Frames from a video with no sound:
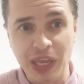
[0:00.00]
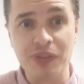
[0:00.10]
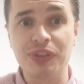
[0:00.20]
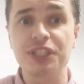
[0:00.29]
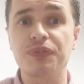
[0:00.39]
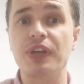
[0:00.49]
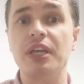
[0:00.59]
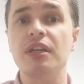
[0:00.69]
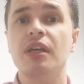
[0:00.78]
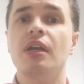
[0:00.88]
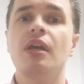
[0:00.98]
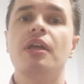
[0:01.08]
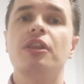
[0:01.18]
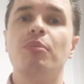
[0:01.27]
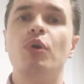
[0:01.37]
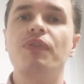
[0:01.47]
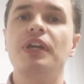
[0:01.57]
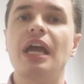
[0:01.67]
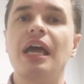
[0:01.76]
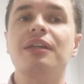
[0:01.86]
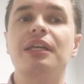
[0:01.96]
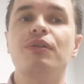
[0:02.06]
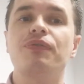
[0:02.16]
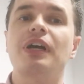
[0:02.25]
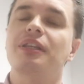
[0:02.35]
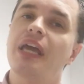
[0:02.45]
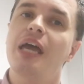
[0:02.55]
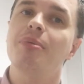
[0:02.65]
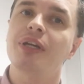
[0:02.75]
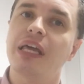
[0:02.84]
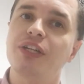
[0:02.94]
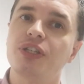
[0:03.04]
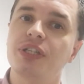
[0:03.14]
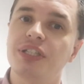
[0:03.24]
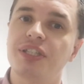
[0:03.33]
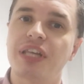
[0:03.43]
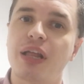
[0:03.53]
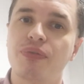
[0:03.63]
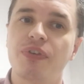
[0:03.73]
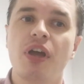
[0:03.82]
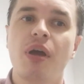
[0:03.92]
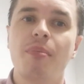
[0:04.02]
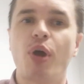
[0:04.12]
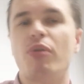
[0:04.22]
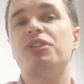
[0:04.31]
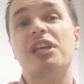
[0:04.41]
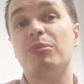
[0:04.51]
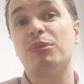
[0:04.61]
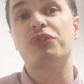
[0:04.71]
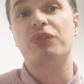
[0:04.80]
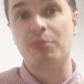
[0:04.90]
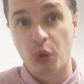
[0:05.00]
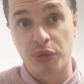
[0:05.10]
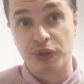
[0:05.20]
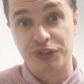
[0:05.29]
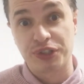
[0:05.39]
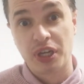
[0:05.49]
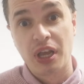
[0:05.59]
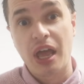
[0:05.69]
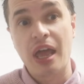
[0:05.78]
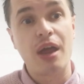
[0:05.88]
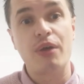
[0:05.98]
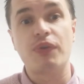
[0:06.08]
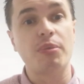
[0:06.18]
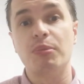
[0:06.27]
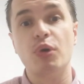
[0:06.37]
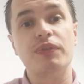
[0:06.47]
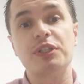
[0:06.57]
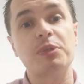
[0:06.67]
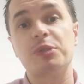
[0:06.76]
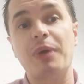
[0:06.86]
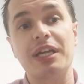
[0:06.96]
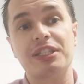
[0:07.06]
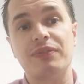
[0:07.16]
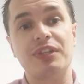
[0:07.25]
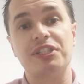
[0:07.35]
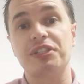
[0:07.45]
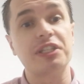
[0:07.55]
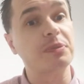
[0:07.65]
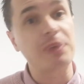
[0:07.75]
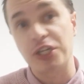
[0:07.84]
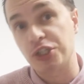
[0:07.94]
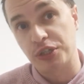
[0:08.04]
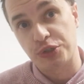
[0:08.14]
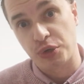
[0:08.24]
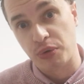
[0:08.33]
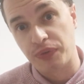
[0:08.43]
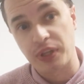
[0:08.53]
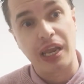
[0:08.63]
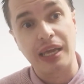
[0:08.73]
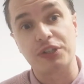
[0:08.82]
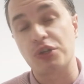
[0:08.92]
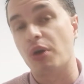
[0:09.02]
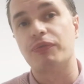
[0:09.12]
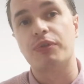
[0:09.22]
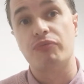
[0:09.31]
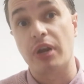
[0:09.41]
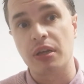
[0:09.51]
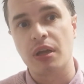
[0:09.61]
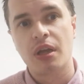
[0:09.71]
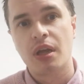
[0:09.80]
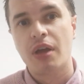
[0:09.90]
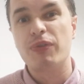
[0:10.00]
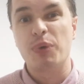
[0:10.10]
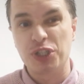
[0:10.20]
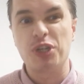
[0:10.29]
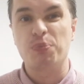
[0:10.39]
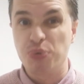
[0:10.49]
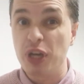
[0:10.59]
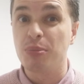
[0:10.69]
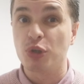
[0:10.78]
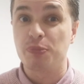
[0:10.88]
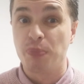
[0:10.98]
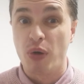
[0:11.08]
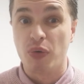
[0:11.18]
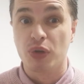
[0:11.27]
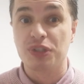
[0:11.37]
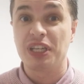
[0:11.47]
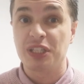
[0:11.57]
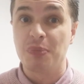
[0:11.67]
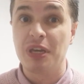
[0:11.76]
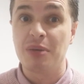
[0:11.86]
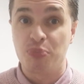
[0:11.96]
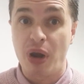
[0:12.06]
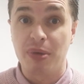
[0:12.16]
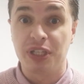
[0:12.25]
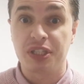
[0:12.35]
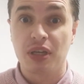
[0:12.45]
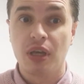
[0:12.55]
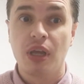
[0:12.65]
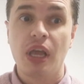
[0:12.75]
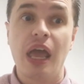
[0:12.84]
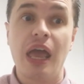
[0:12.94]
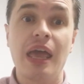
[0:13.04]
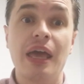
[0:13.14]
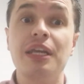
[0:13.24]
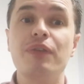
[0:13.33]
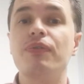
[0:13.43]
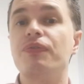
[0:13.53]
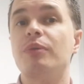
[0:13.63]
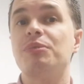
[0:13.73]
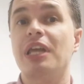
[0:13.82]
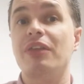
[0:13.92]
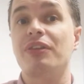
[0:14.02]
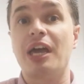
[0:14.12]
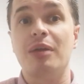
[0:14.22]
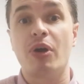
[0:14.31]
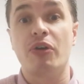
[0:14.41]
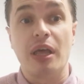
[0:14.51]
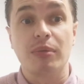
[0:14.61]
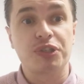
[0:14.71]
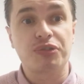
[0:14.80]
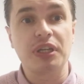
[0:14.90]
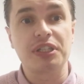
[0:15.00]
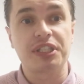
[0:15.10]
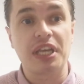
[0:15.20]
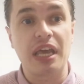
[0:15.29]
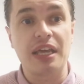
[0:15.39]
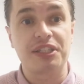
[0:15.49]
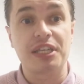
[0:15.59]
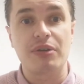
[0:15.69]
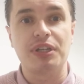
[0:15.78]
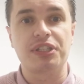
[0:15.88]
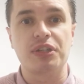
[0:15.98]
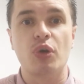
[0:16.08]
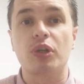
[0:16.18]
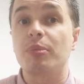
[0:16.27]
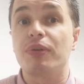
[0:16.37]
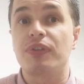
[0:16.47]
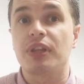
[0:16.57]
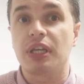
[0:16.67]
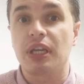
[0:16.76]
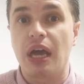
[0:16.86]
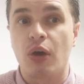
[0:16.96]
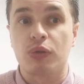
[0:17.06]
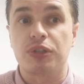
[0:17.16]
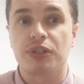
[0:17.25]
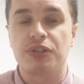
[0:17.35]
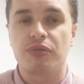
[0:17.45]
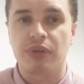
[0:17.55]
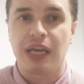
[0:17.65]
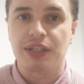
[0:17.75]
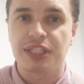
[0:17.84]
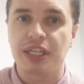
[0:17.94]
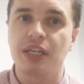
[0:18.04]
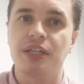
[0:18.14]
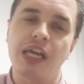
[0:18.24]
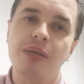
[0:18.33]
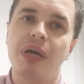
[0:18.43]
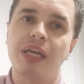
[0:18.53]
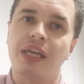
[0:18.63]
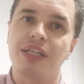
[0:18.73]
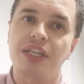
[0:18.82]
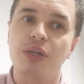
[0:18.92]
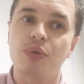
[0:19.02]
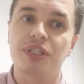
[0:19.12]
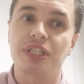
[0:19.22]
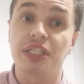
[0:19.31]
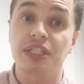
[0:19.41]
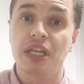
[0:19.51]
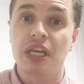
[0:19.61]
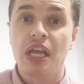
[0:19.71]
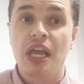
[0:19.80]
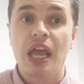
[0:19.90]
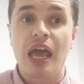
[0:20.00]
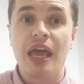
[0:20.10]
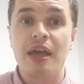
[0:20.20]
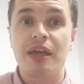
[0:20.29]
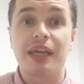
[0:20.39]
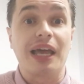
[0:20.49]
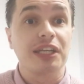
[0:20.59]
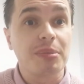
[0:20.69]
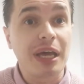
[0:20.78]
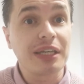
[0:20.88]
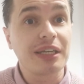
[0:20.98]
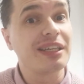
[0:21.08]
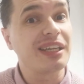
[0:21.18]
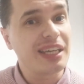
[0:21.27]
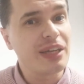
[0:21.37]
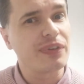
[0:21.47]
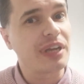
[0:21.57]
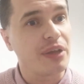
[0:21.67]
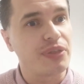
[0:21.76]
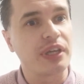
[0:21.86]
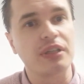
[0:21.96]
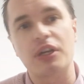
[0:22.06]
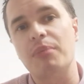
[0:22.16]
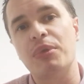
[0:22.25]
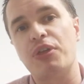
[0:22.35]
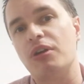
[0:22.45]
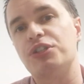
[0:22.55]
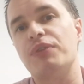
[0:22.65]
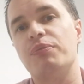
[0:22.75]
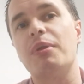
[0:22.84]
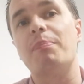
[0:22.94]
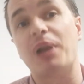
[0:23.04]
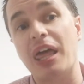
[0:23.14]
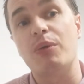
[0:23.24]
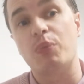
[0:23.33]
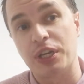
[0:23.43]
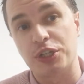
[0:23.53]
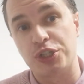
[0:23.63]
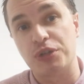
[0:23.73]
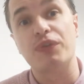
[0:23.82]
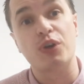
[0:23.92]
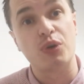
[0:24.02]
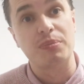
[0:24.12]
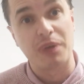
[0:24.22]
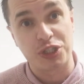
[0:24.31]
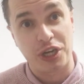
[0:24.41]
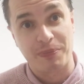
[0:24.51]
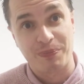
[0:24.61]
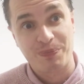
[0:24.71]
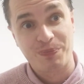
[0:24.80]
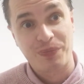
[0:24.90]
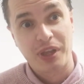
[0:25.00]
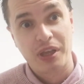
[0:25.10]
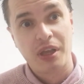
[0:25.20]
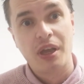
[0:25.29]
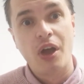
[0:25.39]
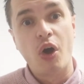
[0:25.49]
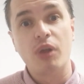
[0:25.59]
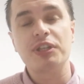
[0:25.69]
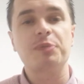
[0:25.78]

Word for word: In this vein, the movie and, in fact, the urban legend itself borrows elements from others. Uh, from the movie's perspective, this is especially true for the likes of The Ring, for which it pretty much borrows its main premise. Uh, and even films like the Nightmare on Elm Street uh, series, notably for the altered reality and nightmare-like sequences, uh, Candyman, and even, I think, mythology from the Blair Witch for good measure. All